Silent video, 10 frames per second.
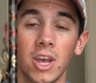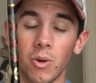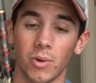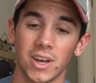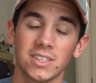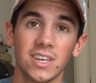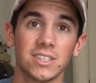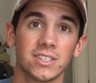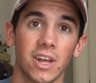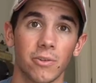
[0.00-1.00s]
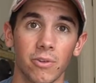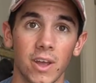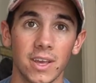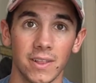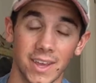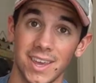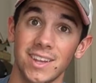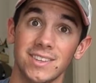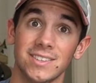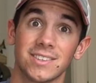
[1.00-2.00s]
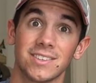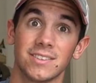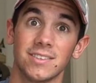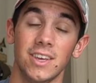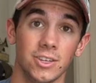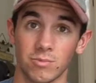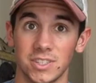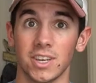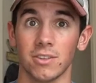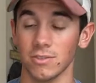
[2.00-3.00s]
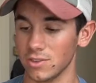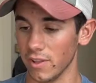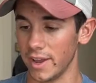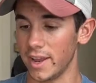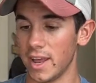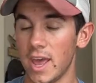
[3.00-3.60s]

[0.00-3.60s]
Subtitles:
When I say stellar light, like it is ridiculously light.